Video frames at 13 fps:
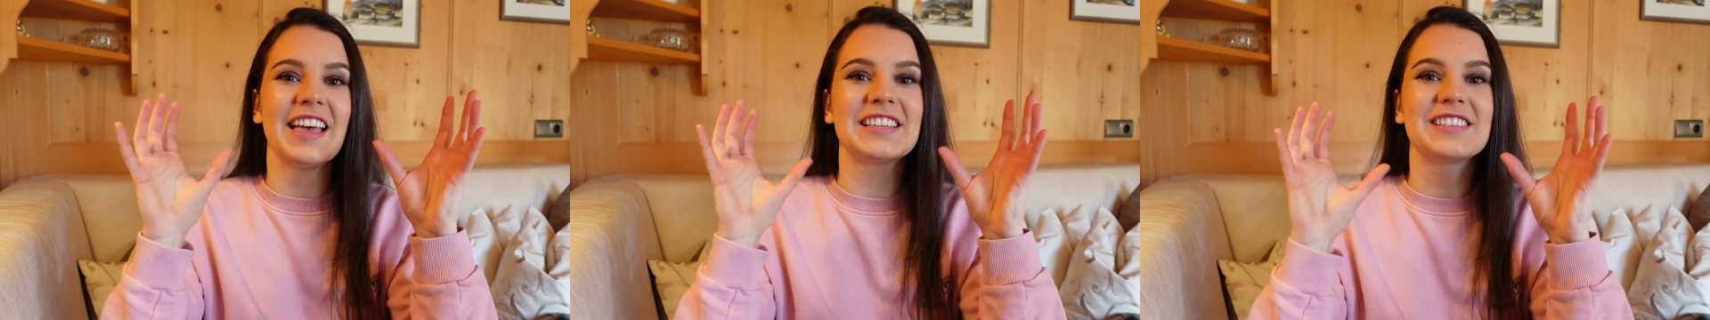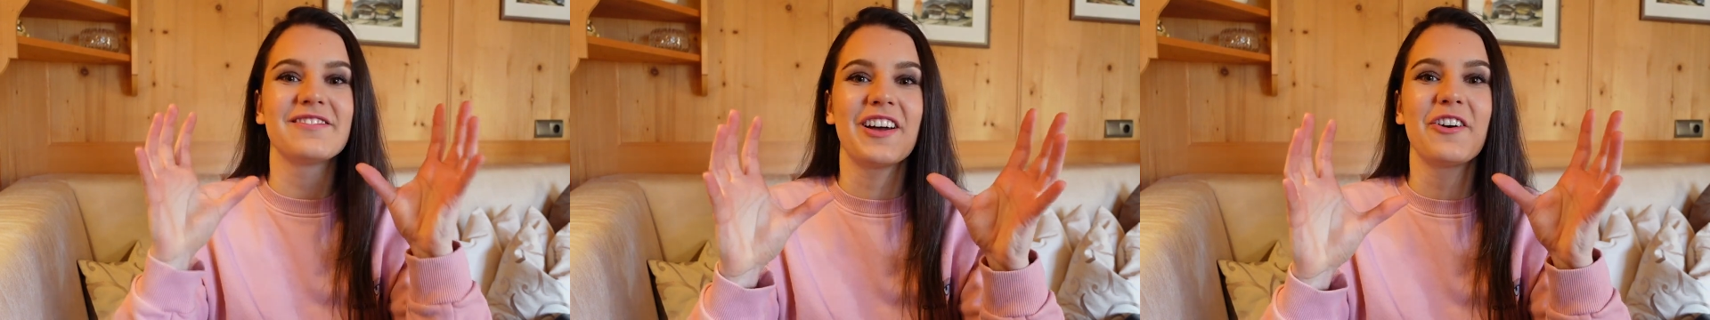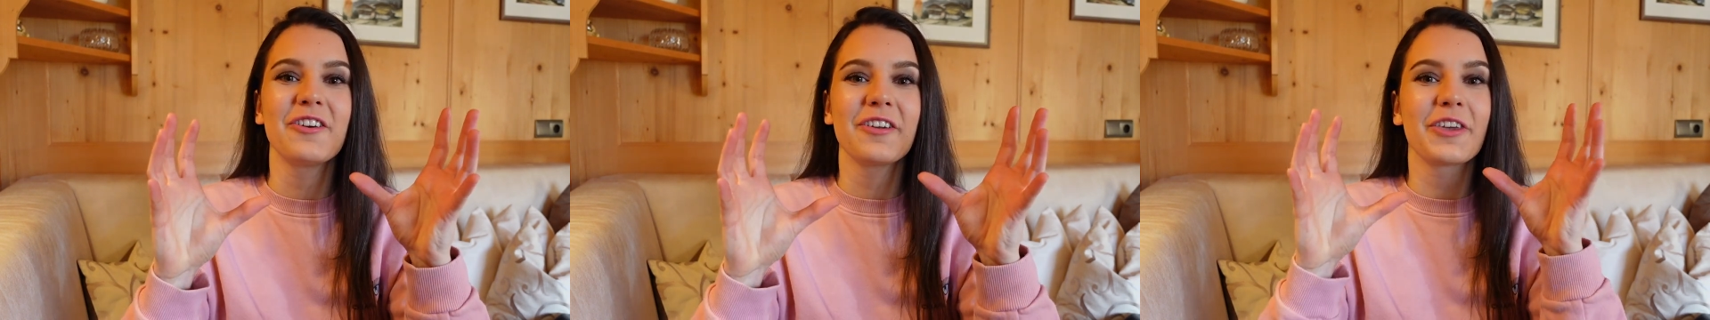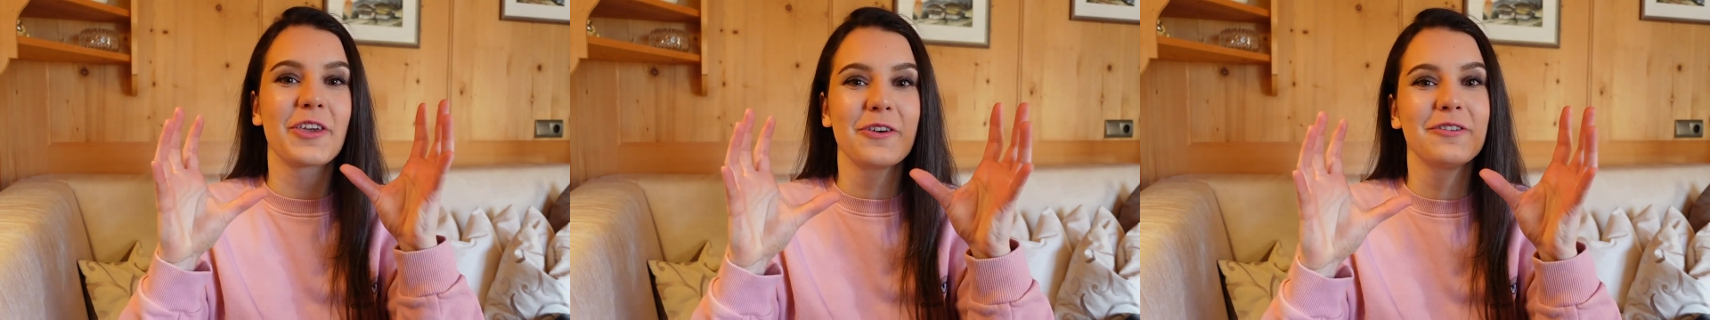It's a very
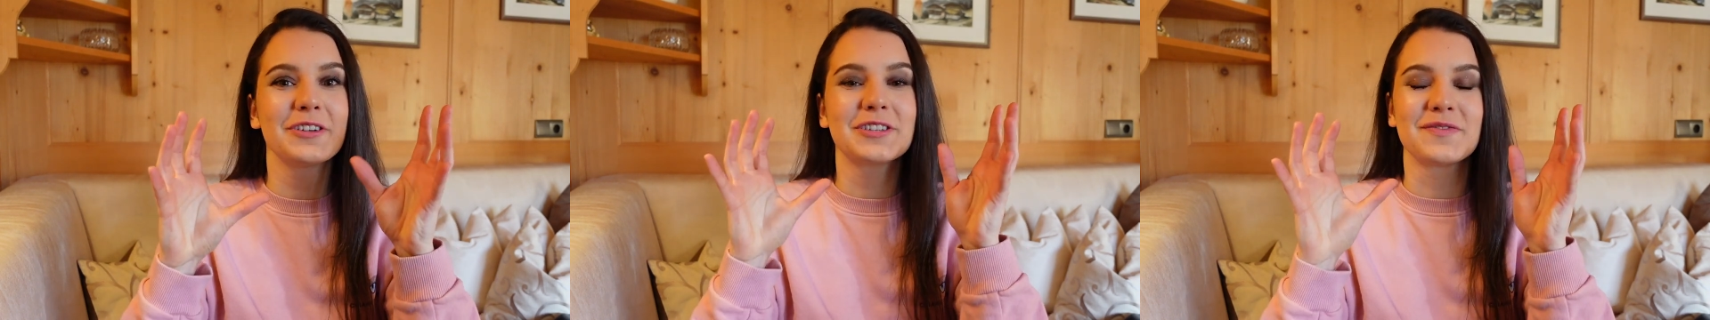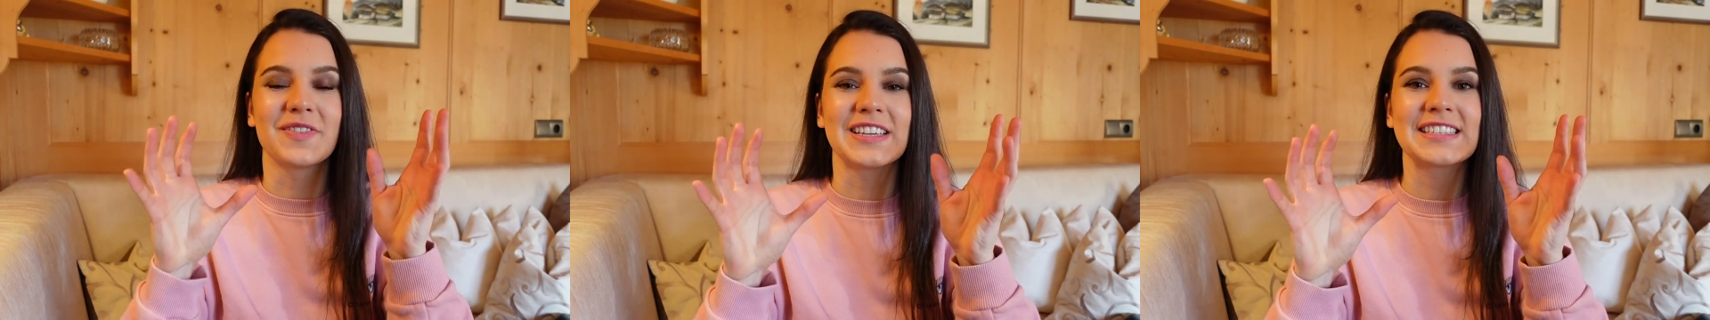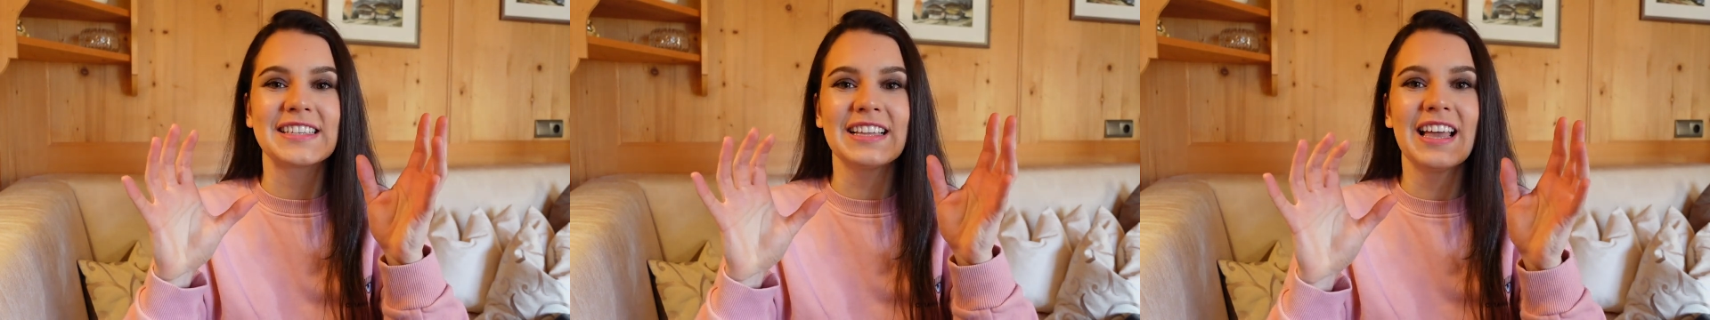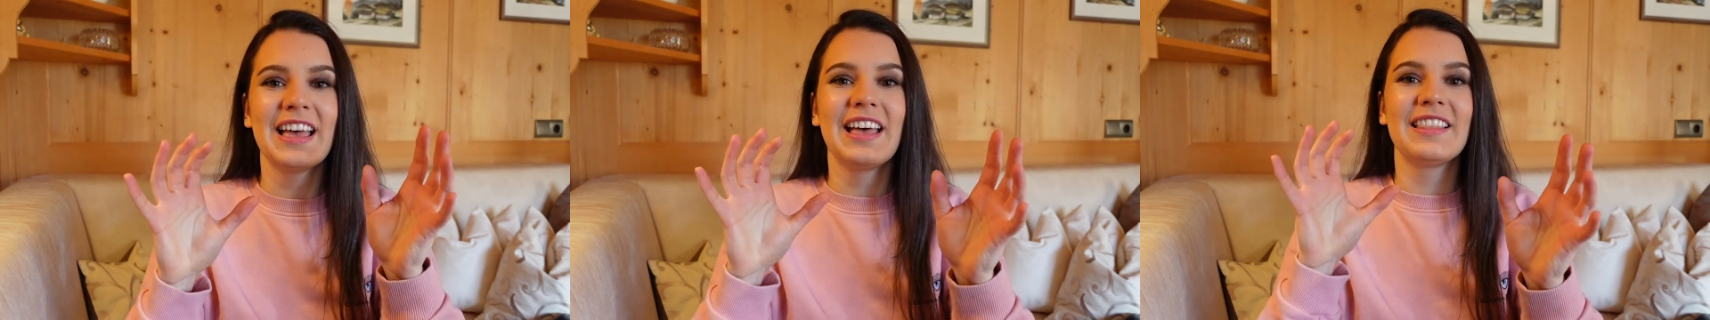huge muscle
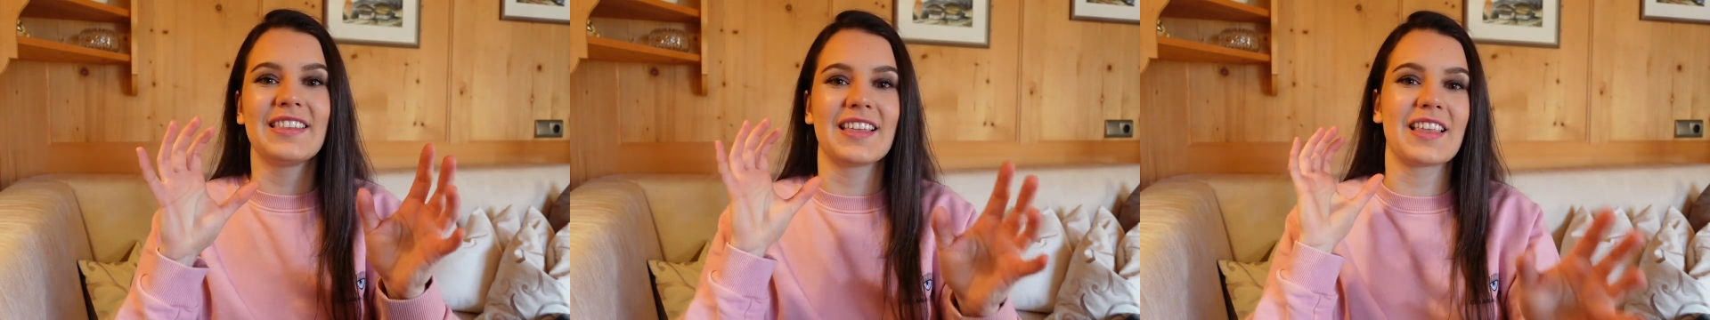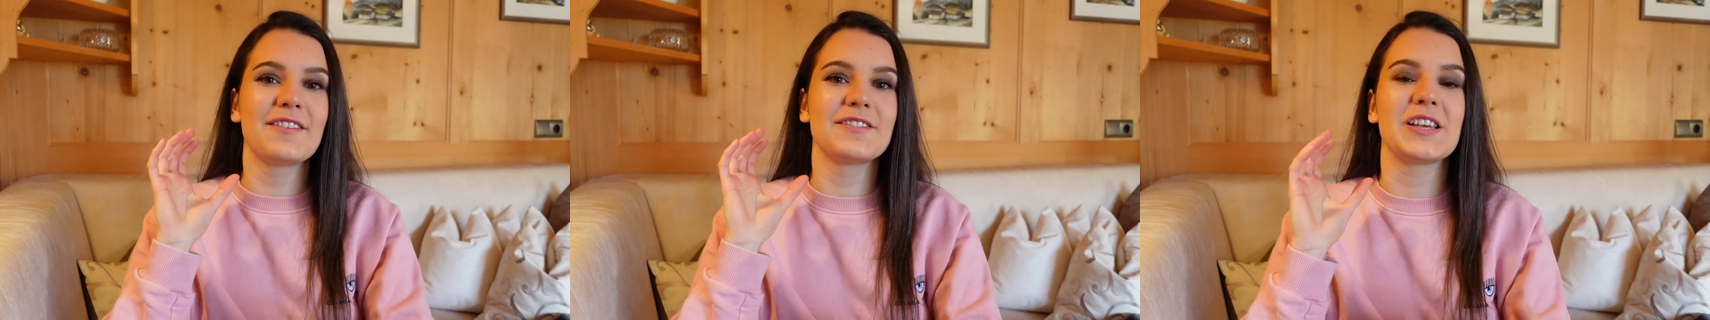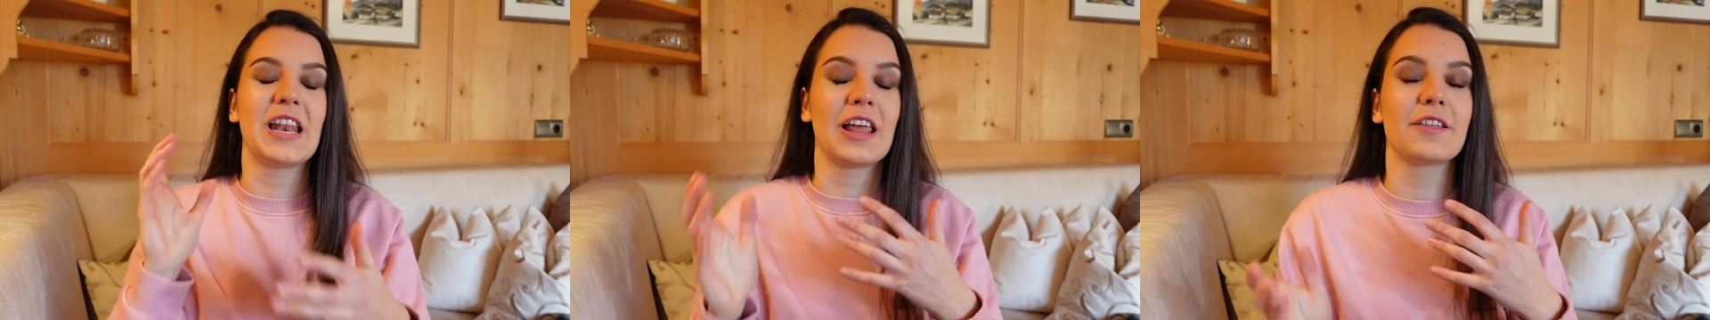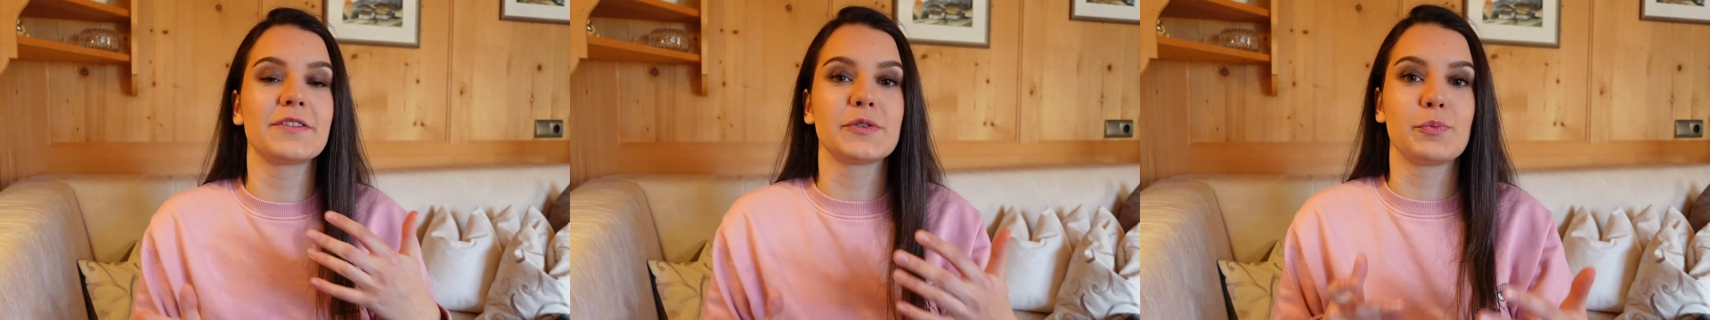that gives a
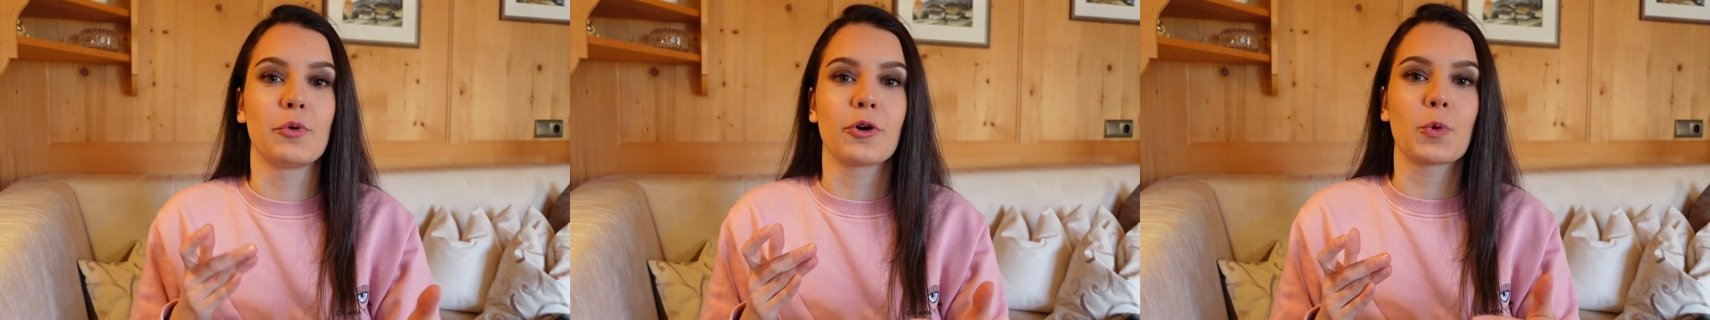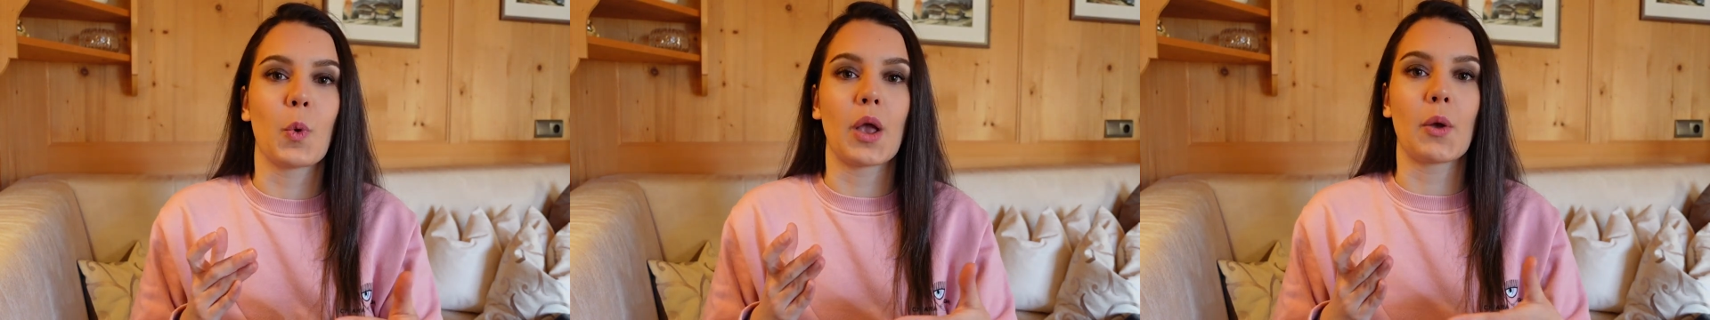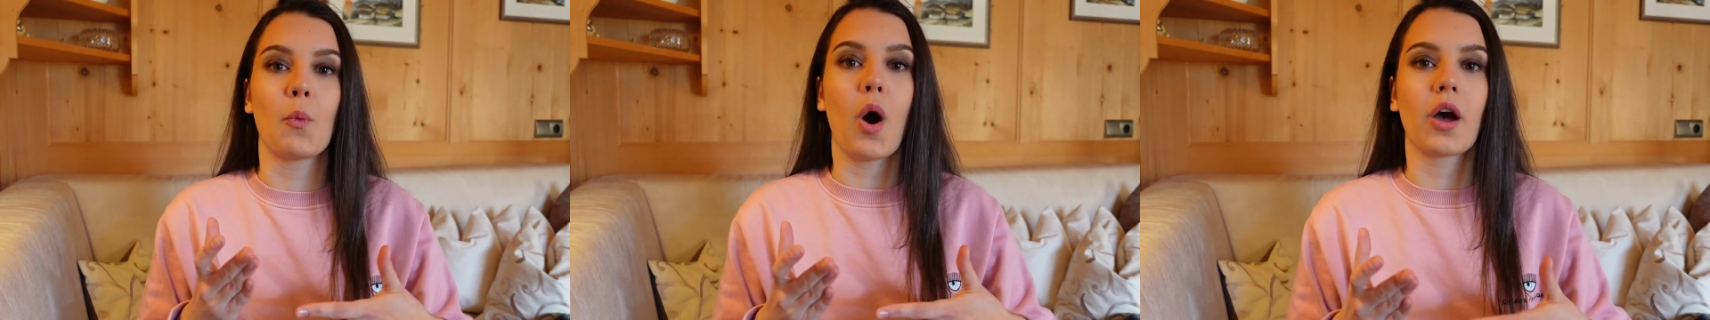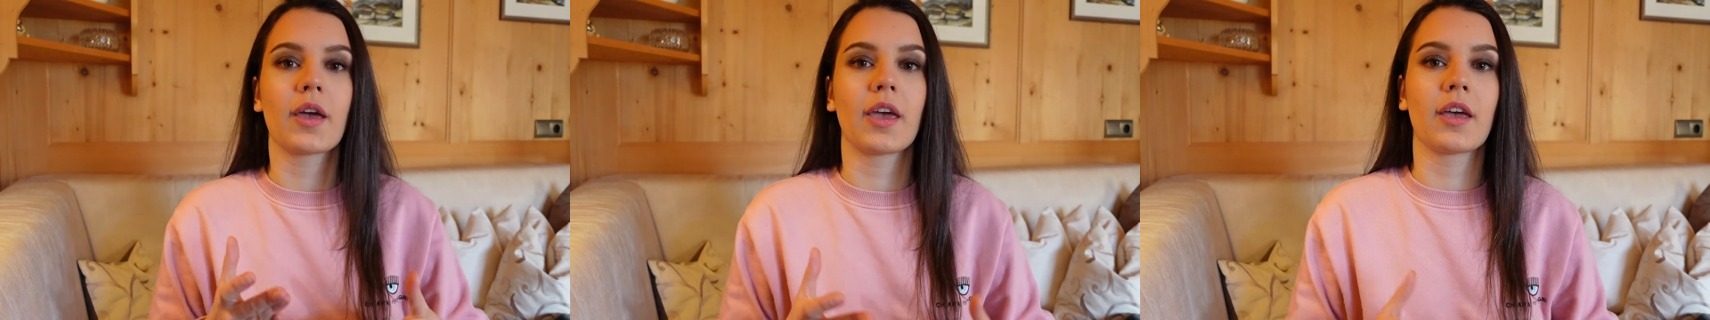lot of support while
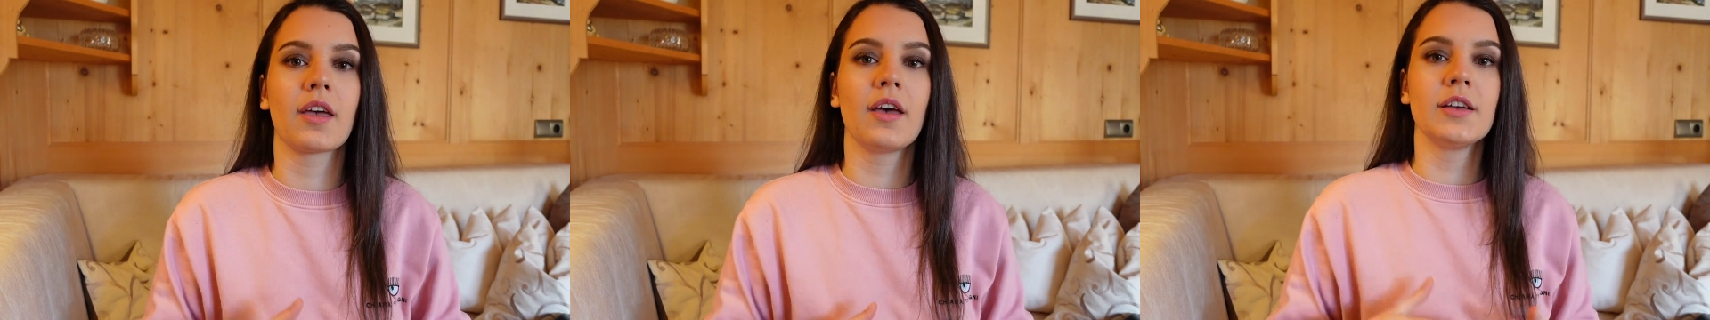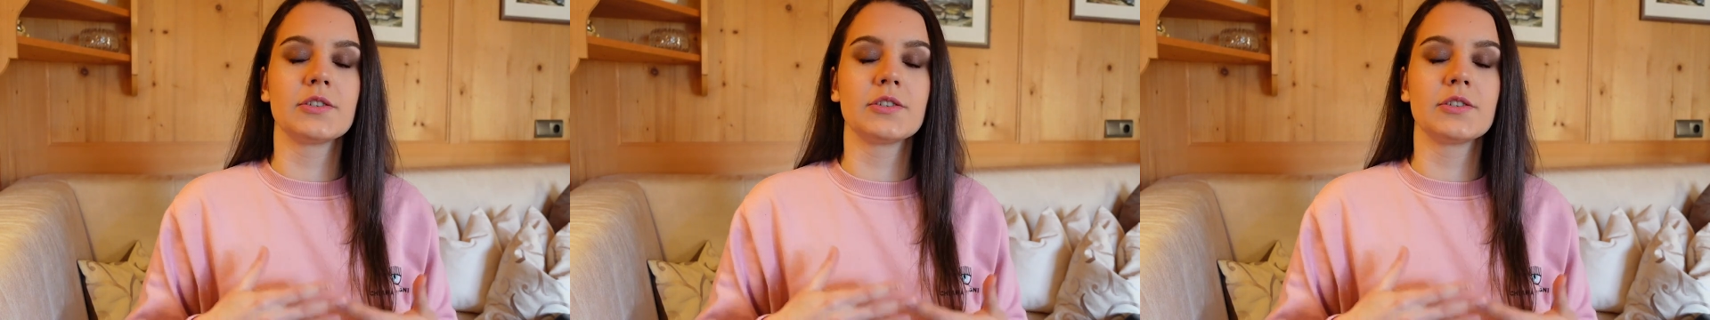walking,